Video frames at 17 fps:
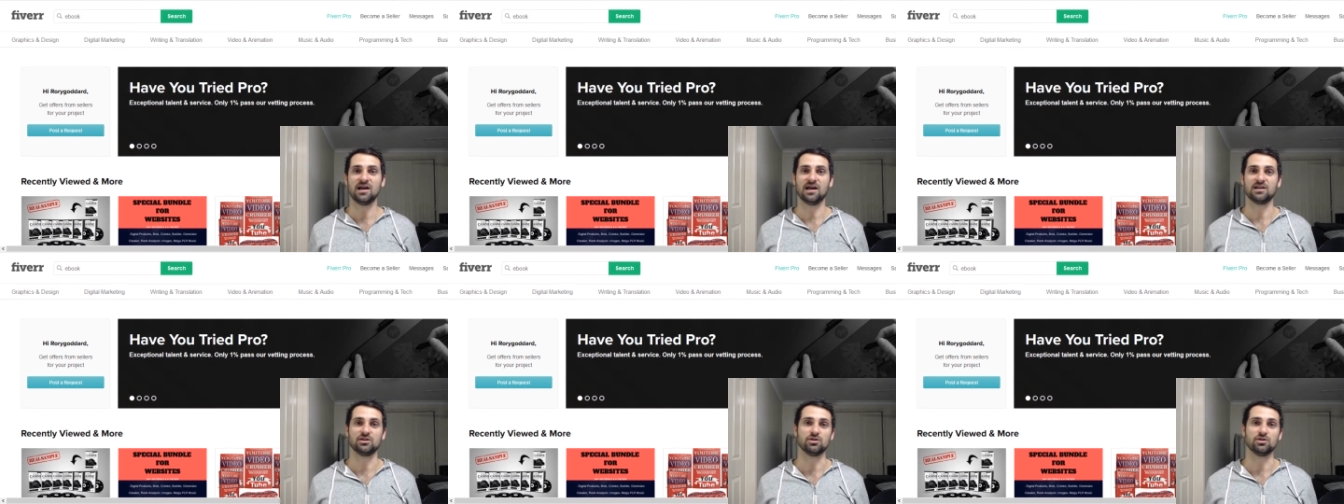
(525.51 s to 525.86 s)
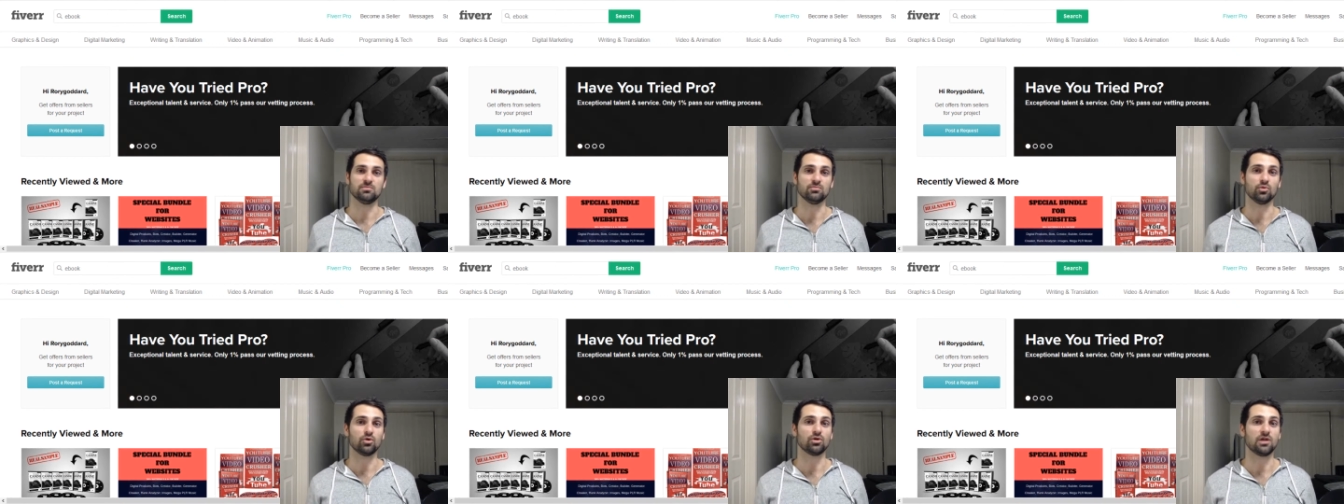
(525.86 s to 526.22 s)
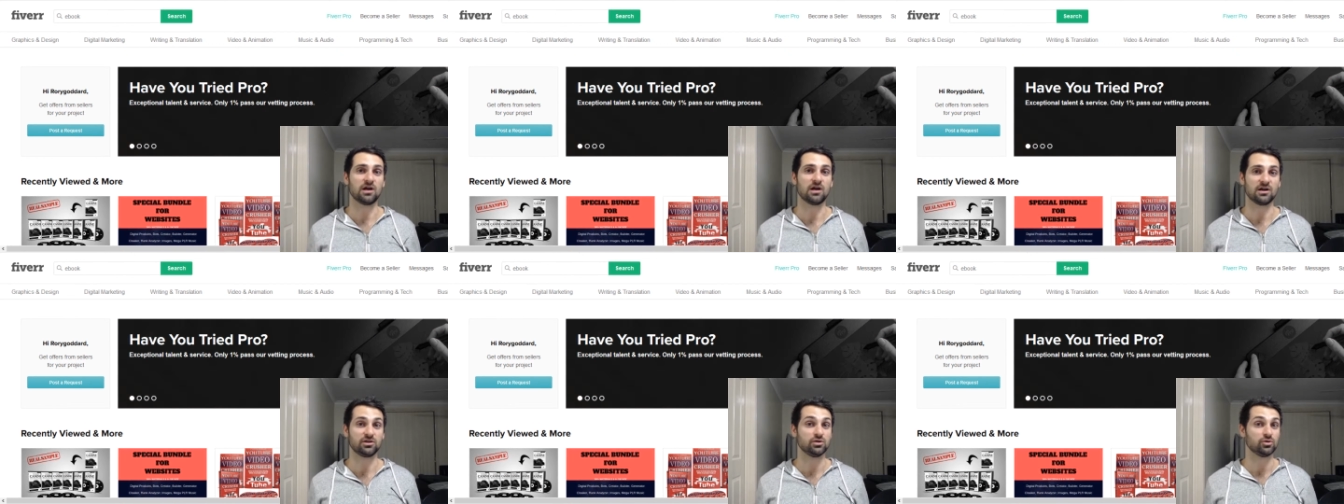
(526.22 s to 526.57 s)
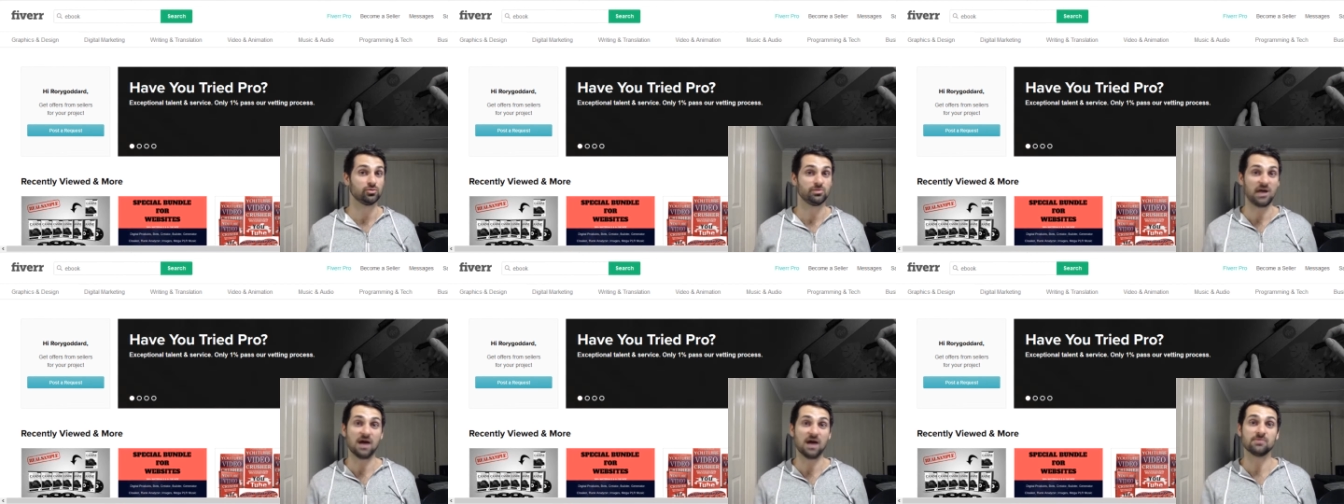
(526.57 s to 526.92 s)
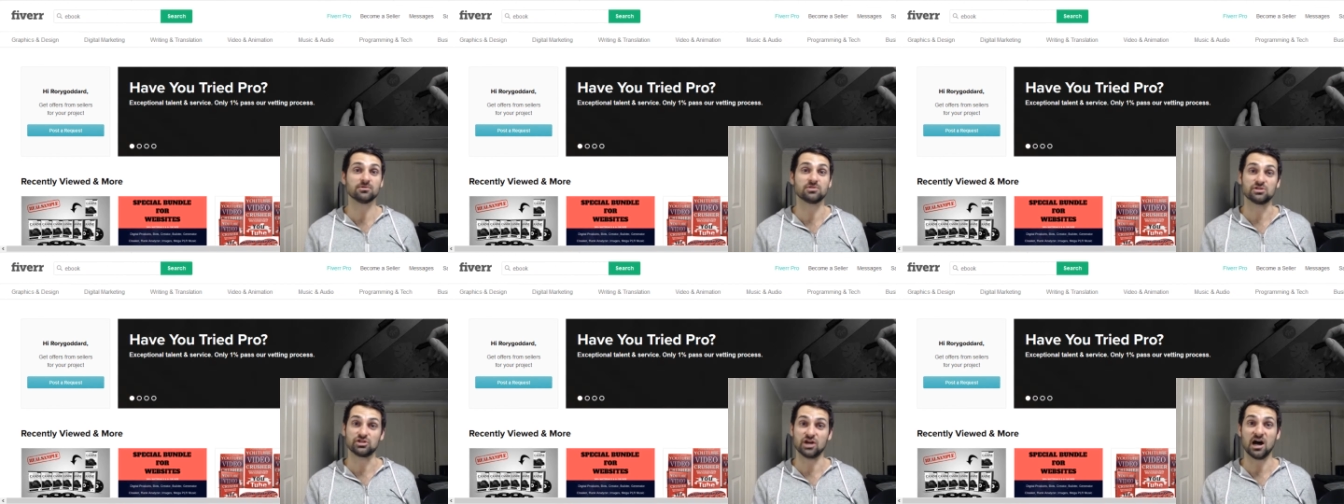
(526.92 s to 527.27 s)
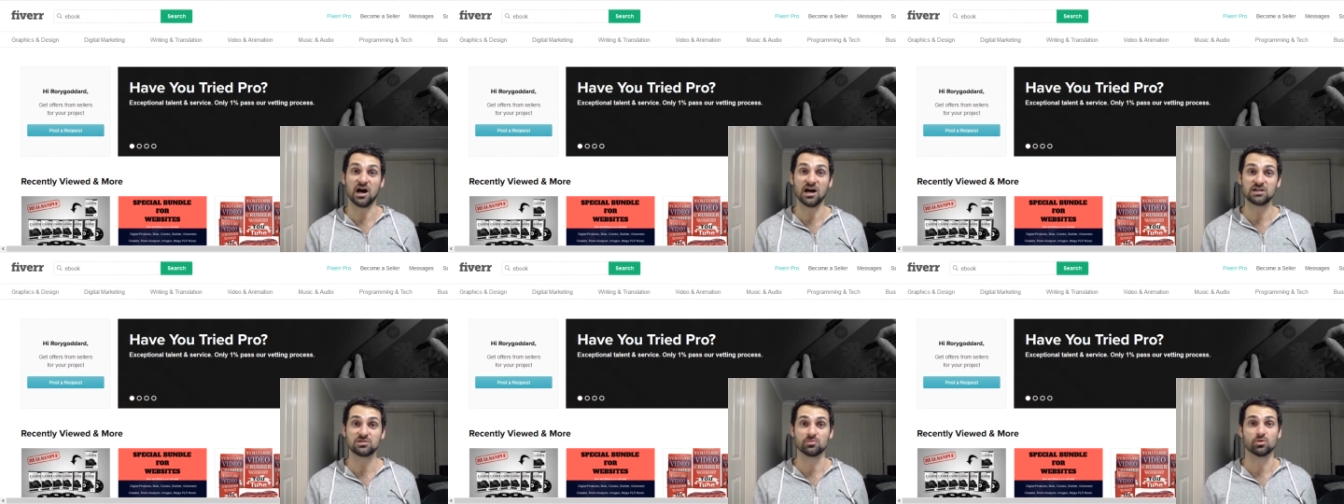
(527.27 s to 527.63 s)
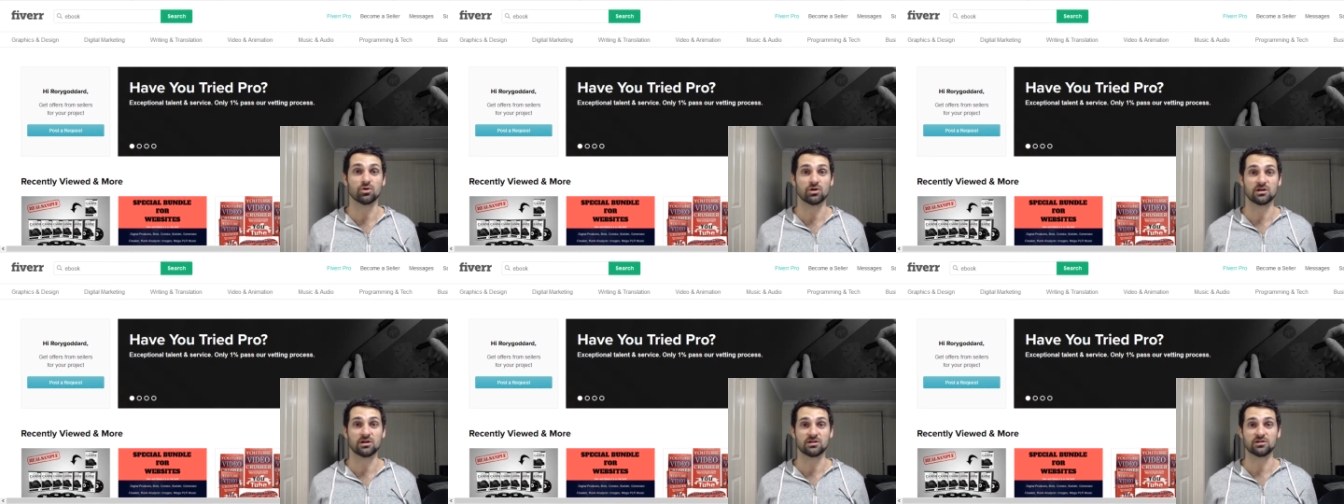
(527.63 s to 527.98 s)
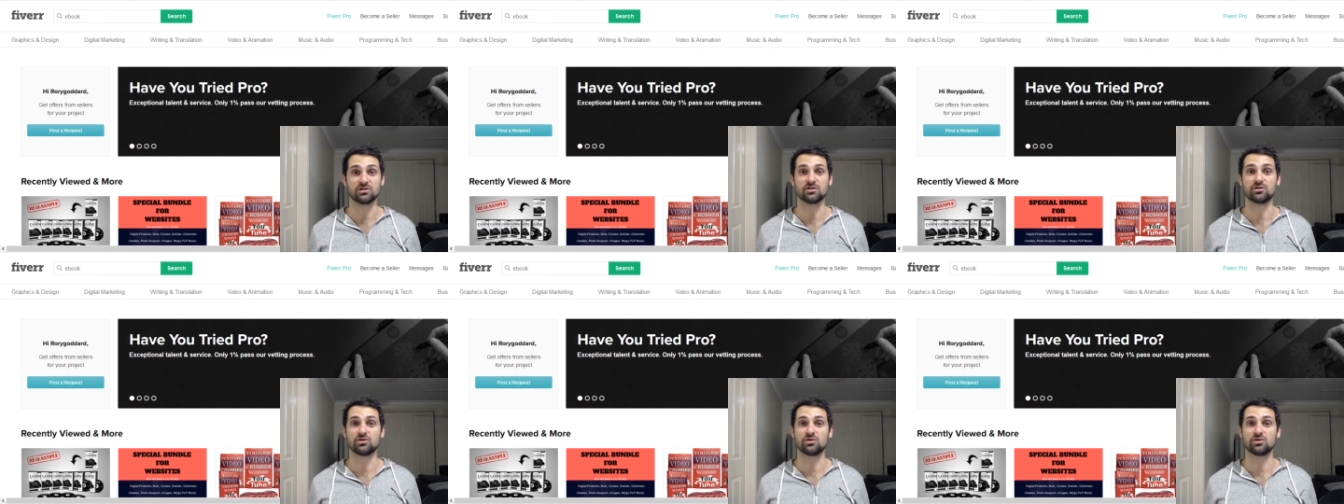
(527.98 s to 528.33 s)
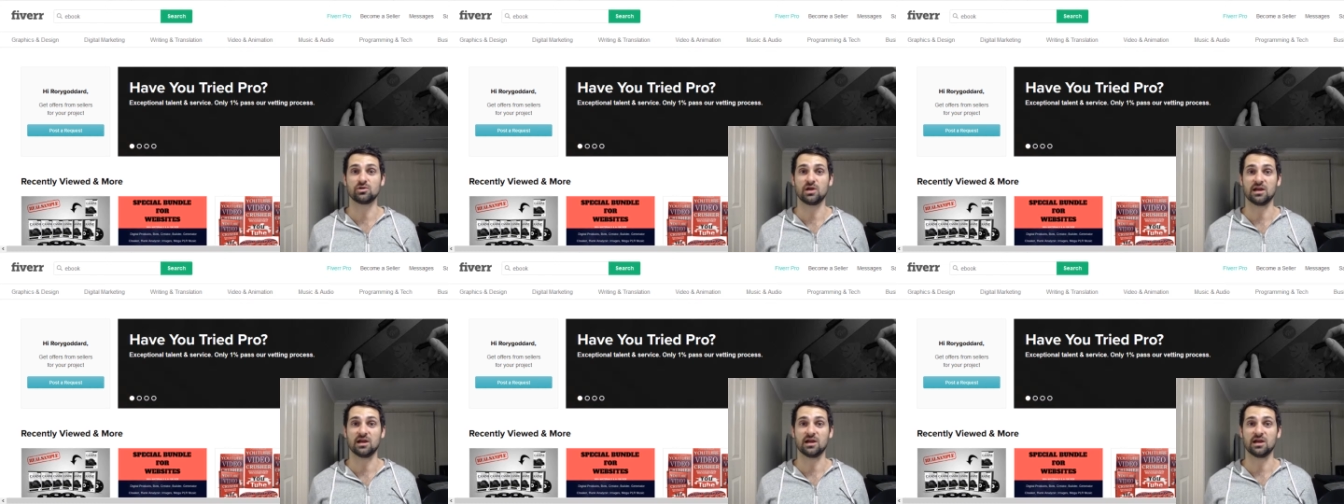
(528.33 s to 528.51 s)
and you'll be able to charge more, and